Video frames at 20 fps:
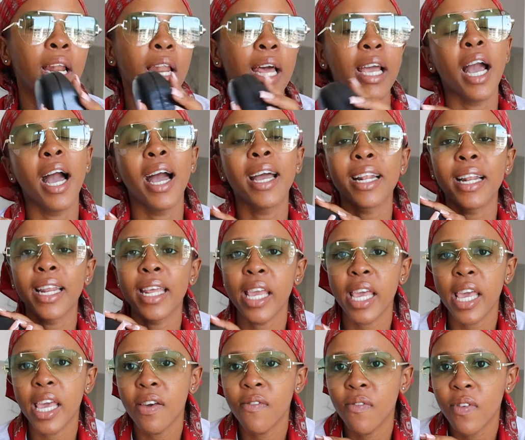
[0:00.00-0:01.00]
Like, hardly
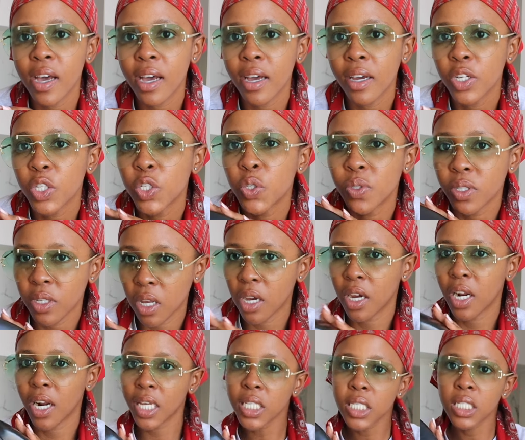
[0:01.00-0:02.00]
ever do
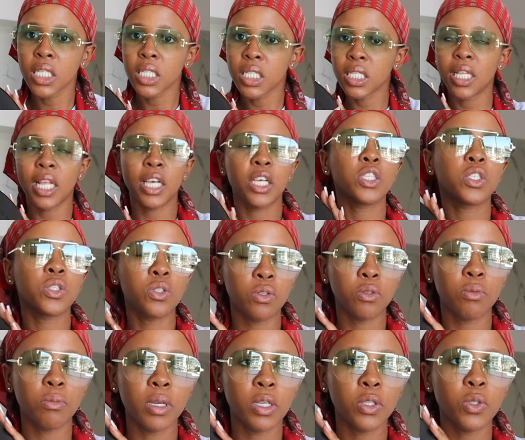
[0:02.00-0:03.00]
sunglasses like
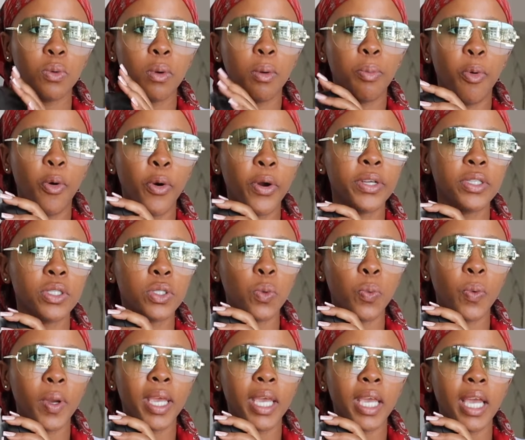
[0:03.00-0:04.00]
suit me to a point
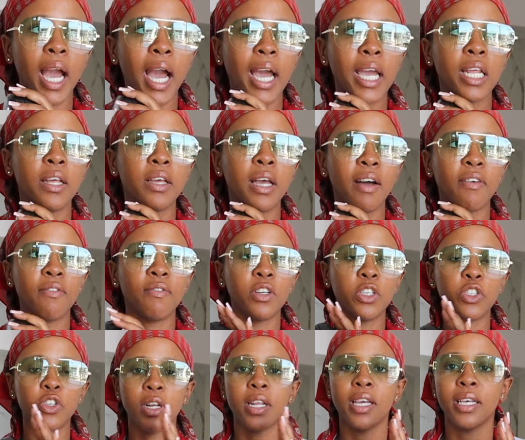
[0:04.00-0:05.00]
where I've
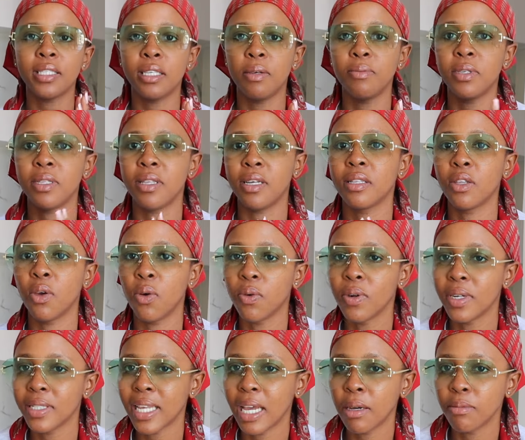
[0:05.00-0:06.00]
literally accepted that the
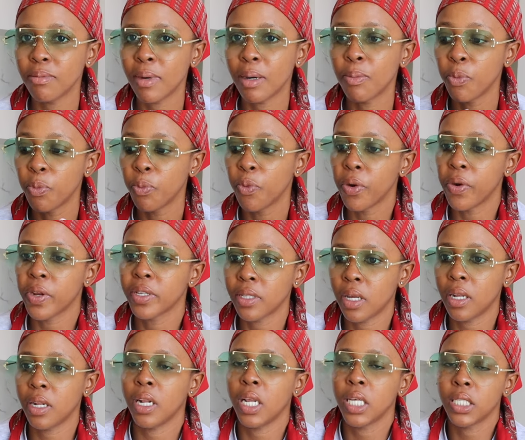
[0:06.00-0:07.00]
only time I'm wearing
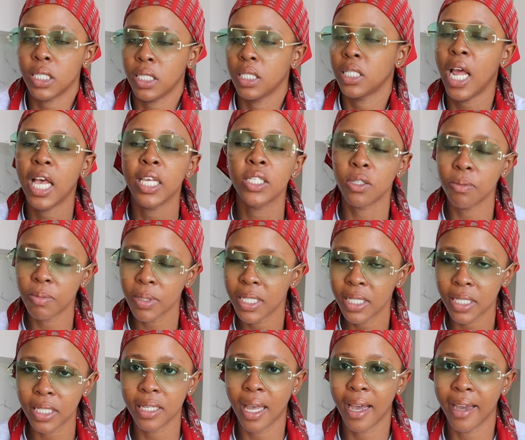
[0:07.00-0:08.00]
sunglasses, it has to be
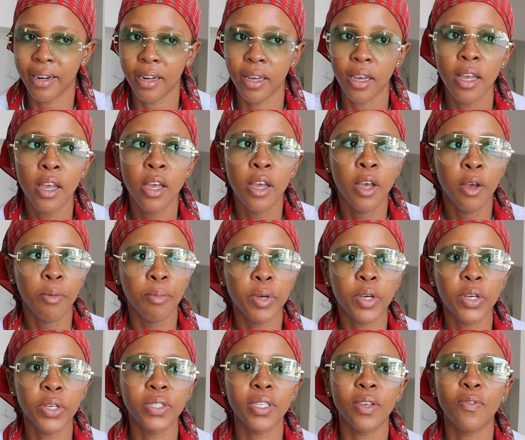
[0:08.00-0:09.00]
designer,
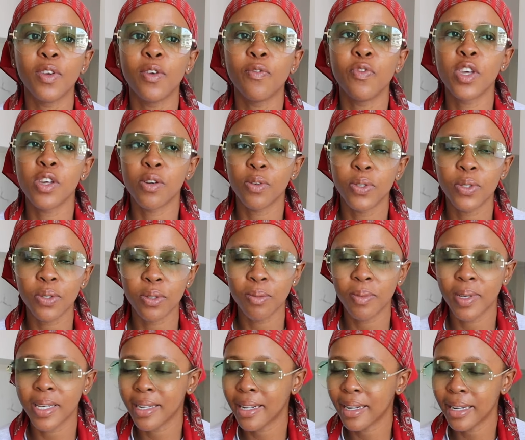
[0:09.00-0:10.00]
because even if they don't
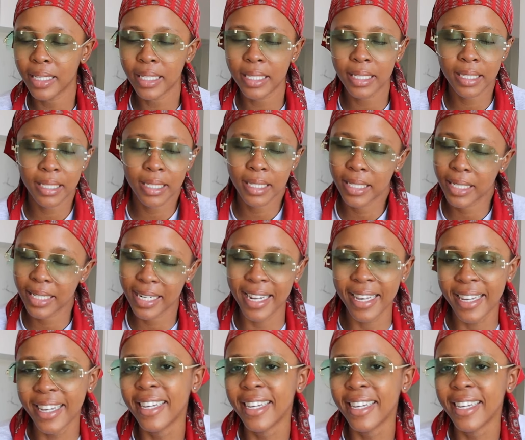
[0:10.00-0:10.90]
suit me, at least